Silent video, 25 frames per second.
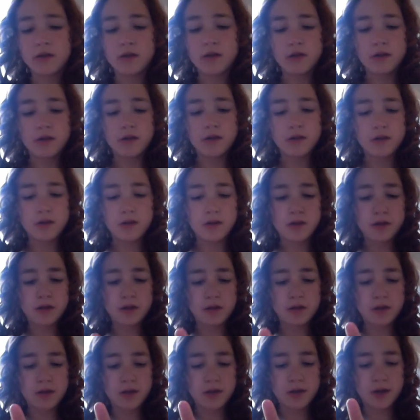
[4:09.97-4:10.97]

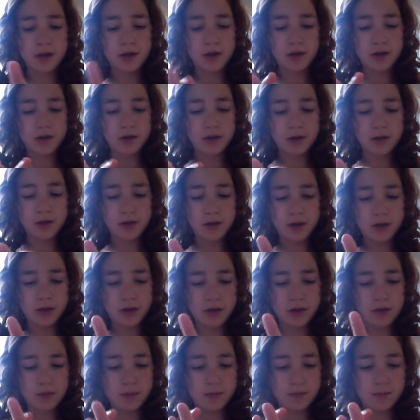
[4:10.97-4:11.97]

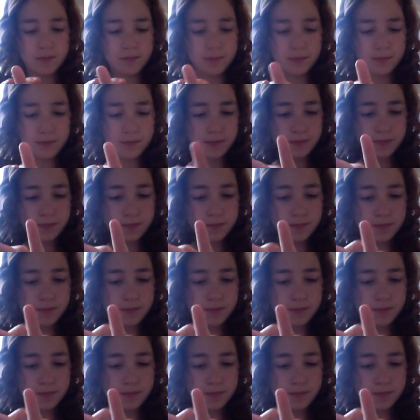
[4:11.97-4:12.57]
No one is speaking in this clip.